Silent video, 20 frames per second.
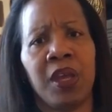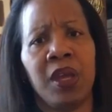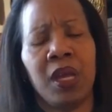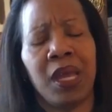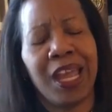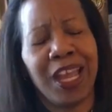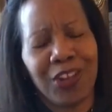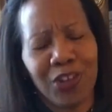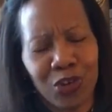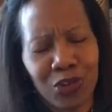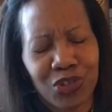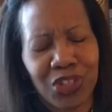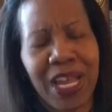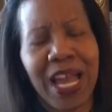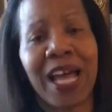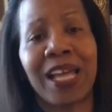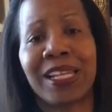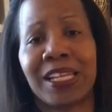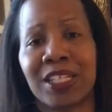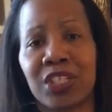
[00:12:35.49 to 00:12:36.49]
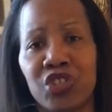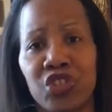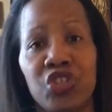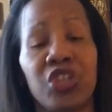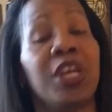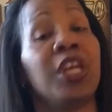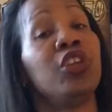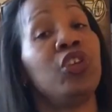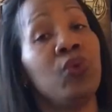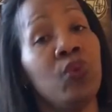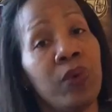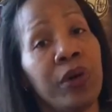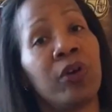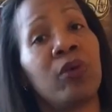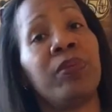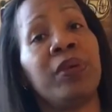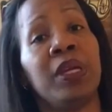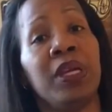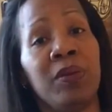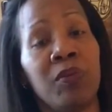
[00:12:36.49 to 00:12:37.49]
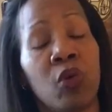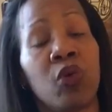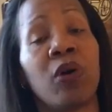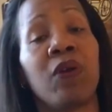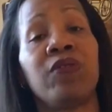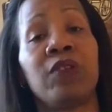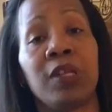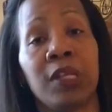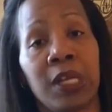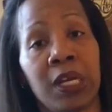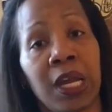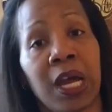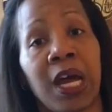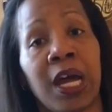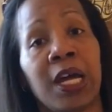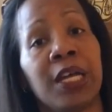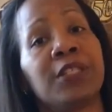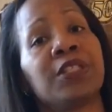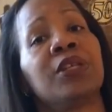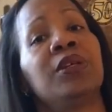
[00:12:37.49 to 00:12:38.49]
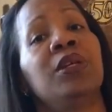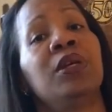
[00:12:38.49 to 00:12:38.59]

and you're challenged, and you will be more often than not,